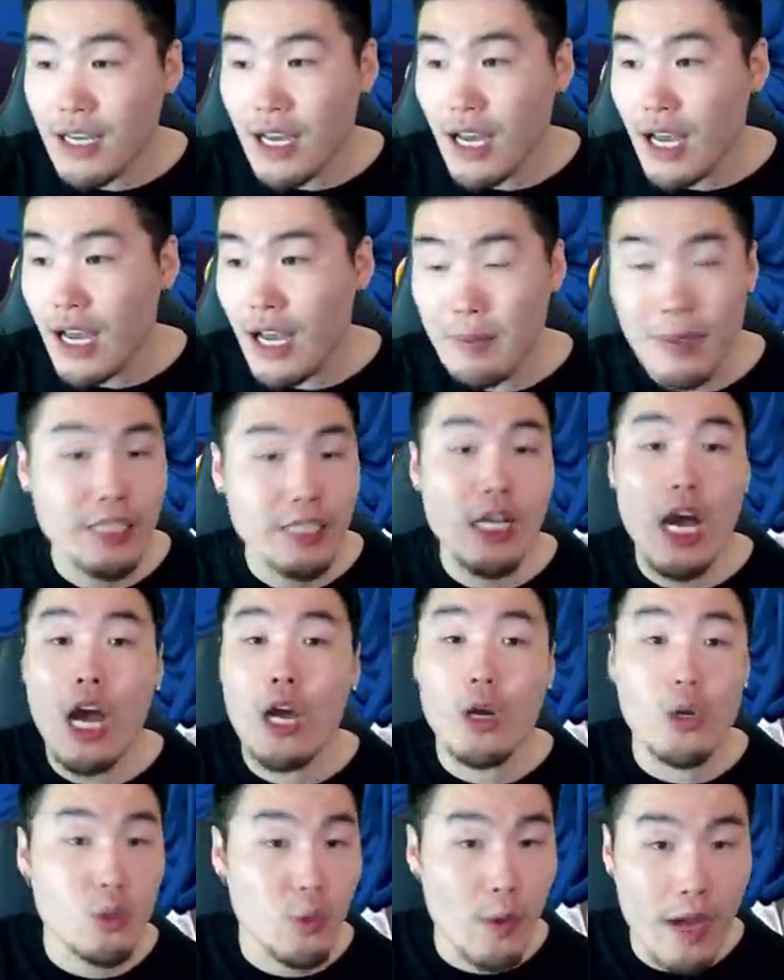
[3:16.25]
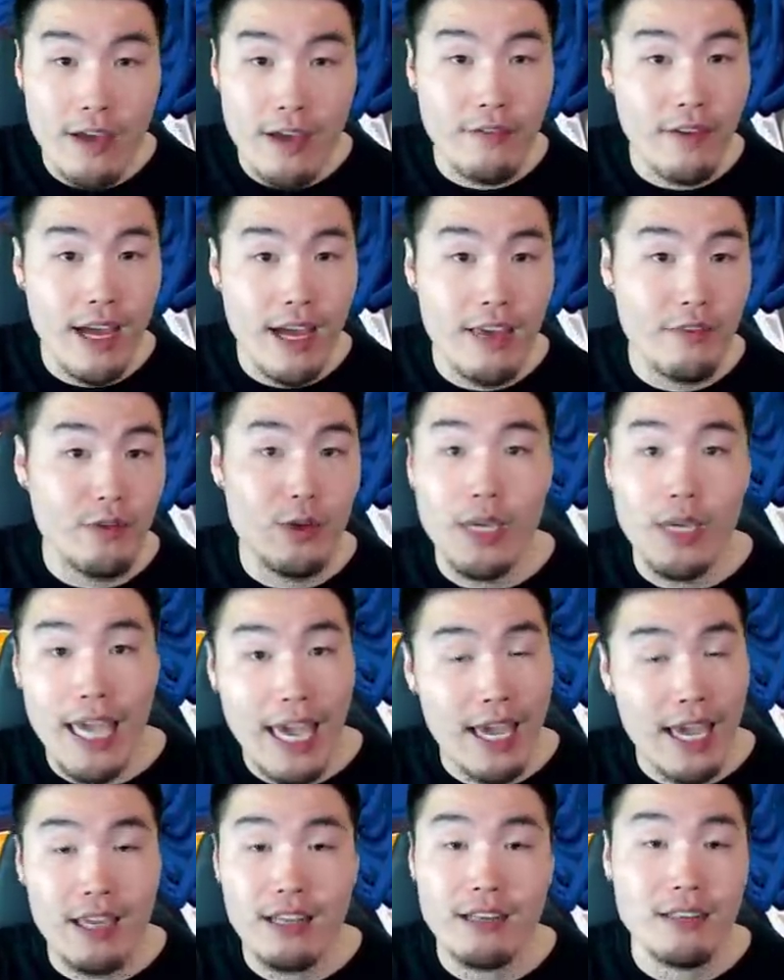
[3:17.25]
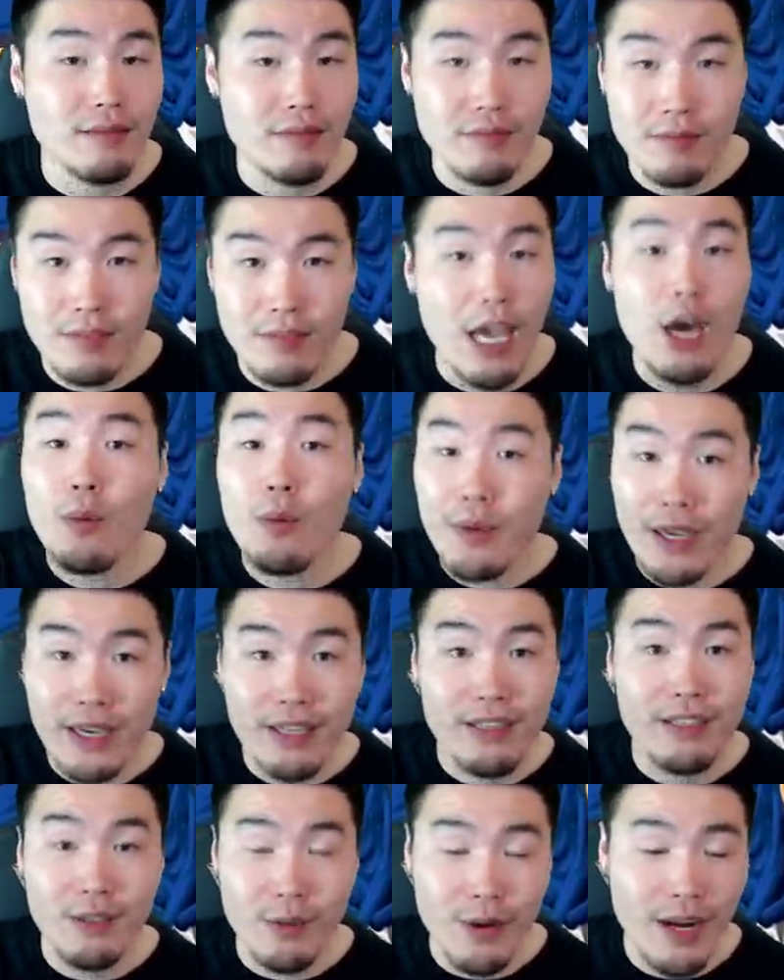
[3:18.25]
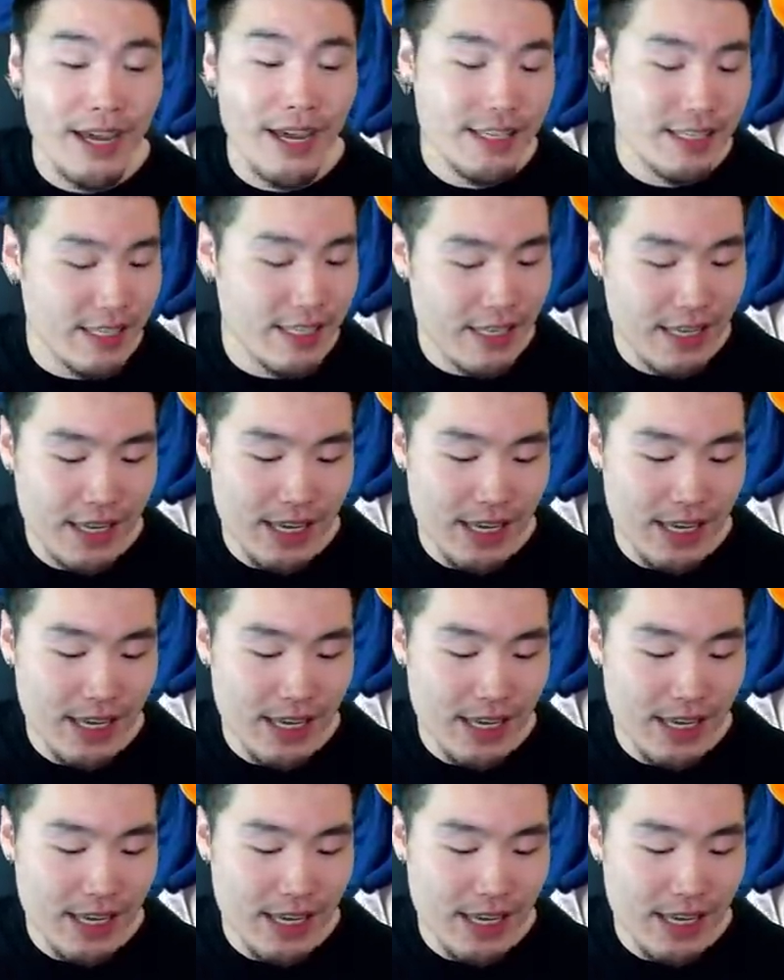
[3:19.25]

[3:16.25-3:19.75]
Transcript: uh, McDonald's Wi-Fi if you can help it, right?